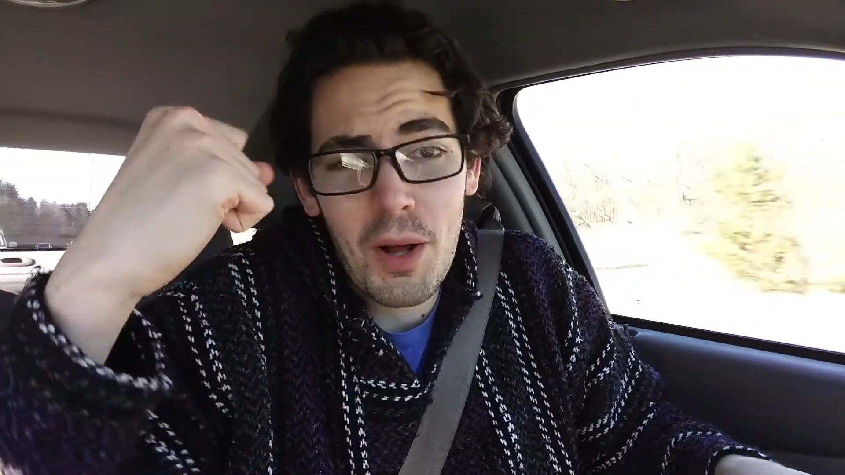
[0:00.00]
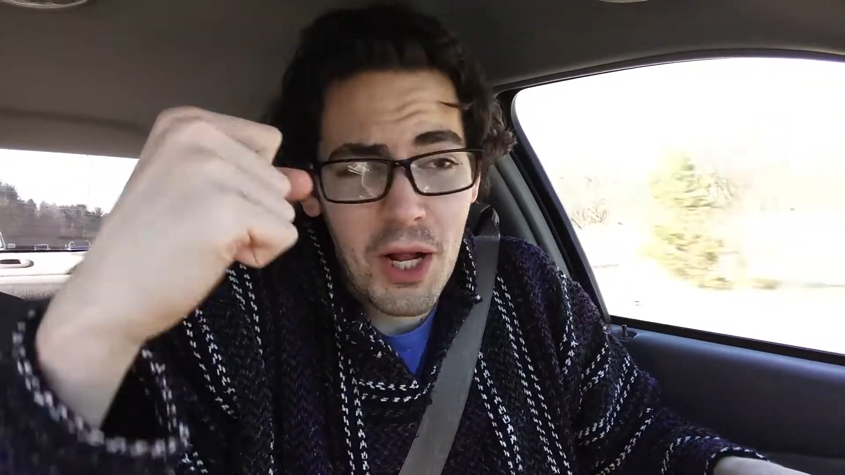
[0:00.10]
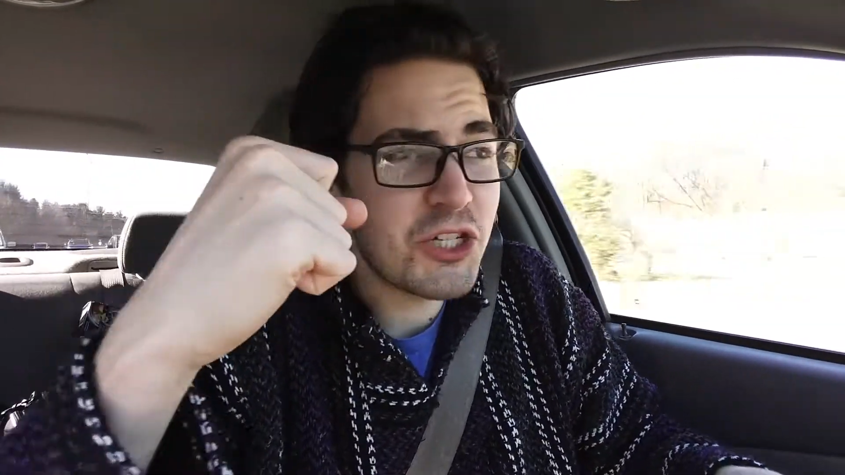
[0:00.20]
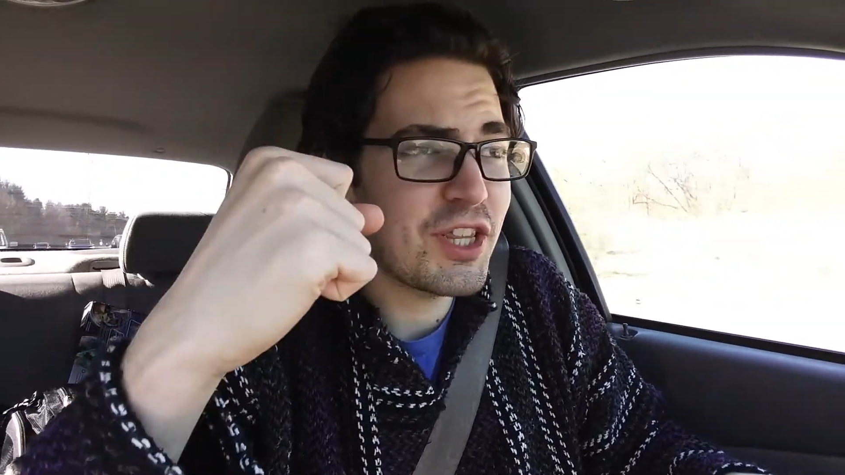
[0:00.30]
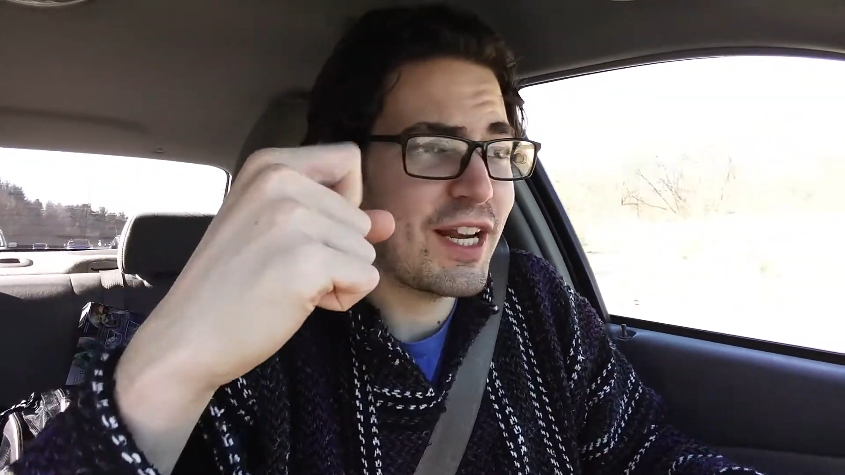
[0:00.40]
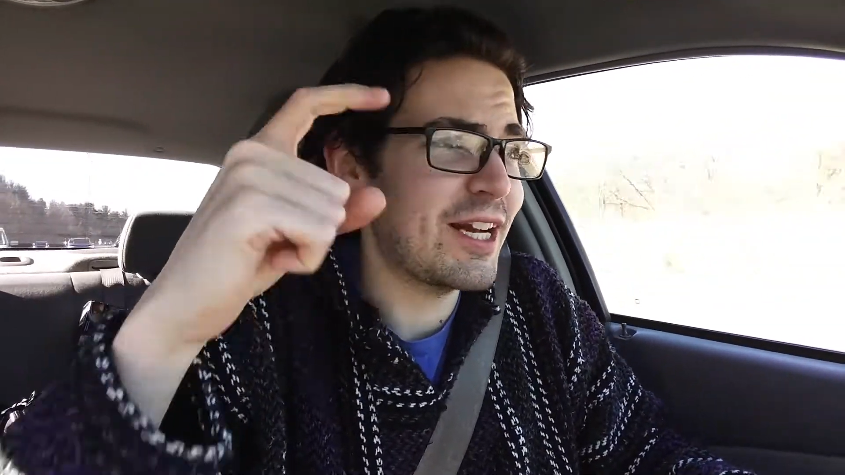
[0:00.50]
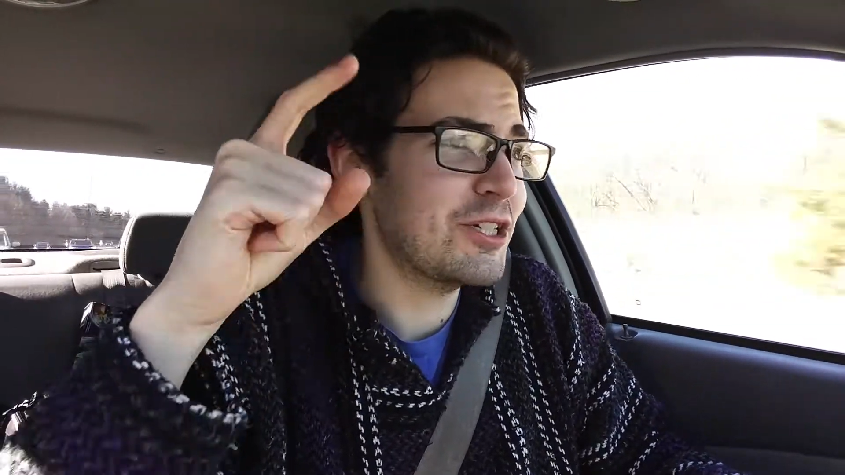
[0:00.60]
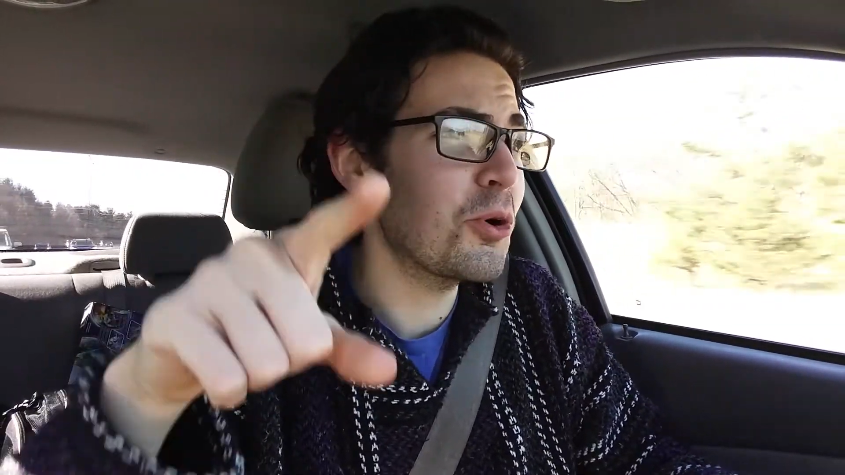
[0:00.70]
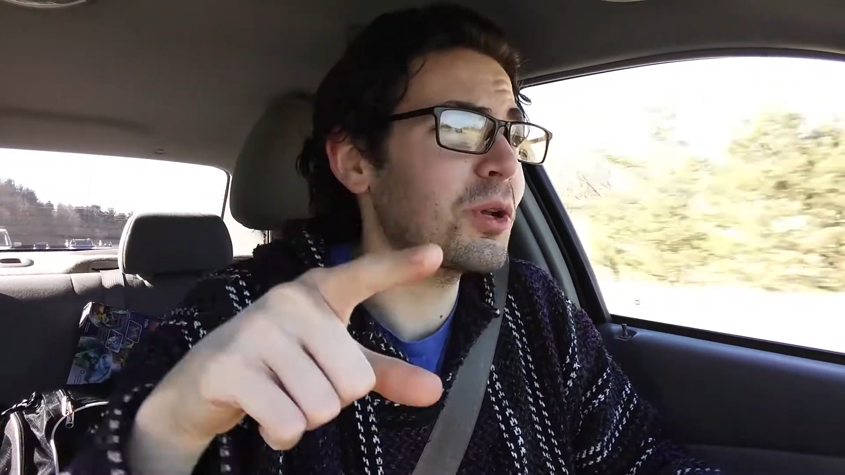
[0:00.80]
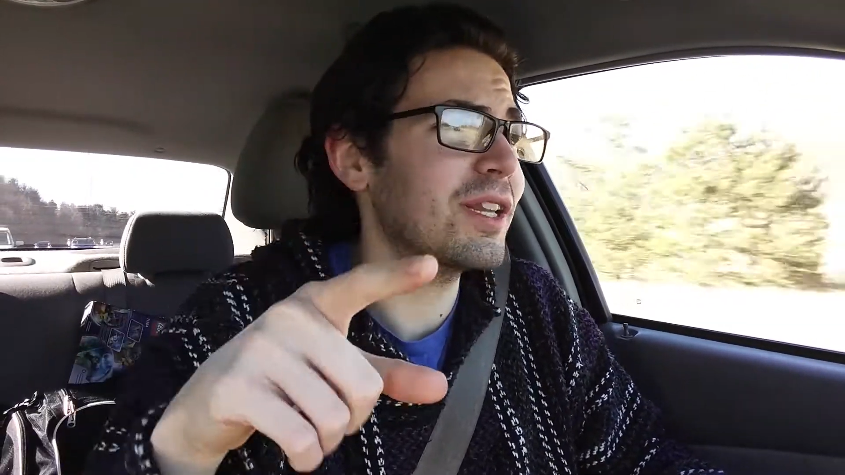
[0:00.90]
punch that I
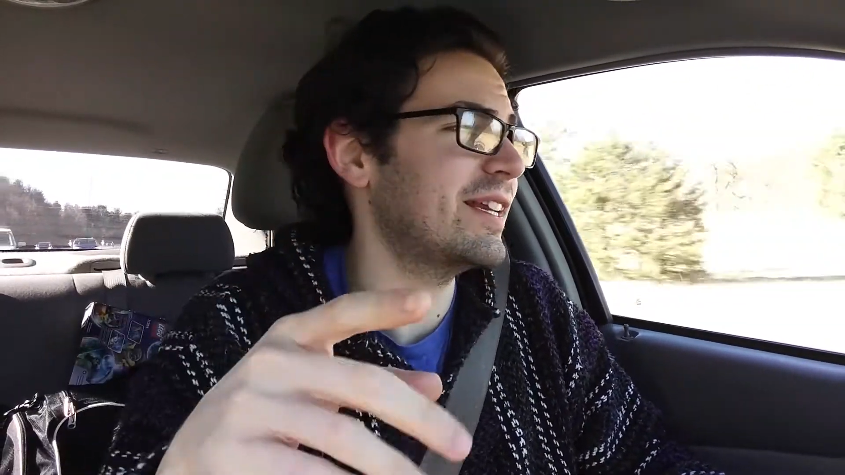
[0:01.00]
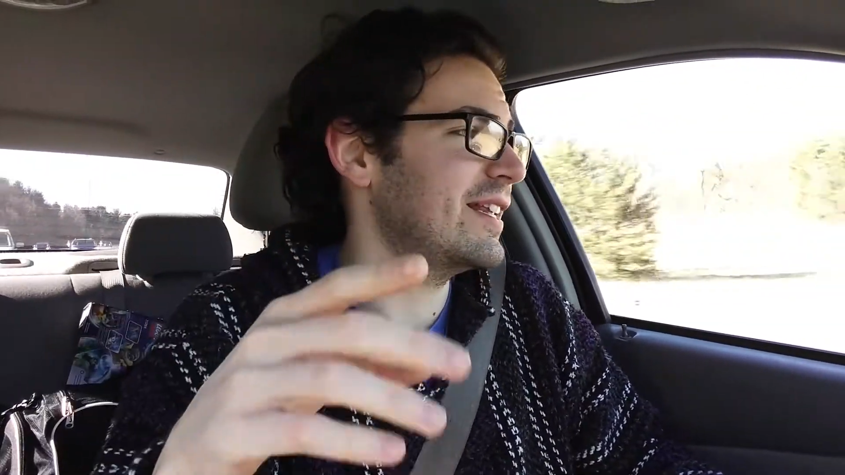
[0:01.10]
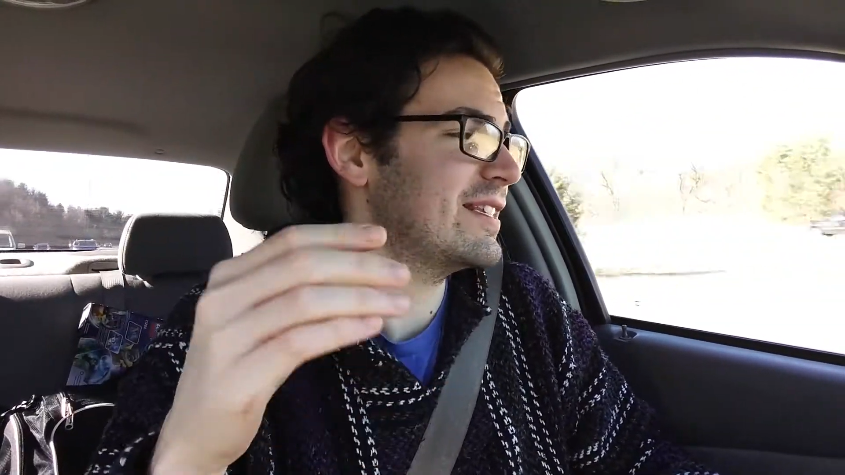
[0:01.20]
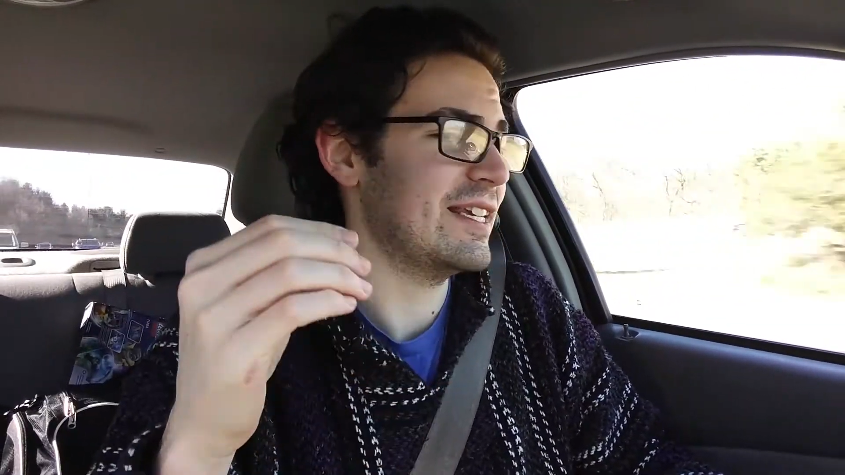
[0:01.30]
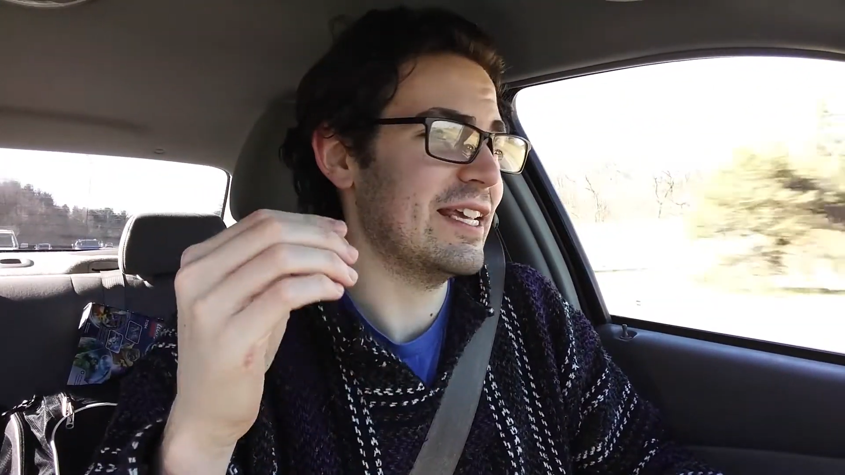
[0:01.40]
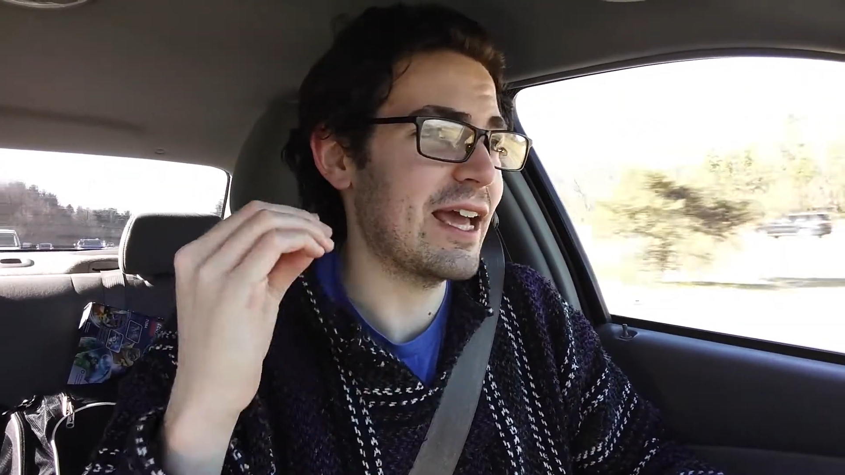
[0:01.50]
totally didn't see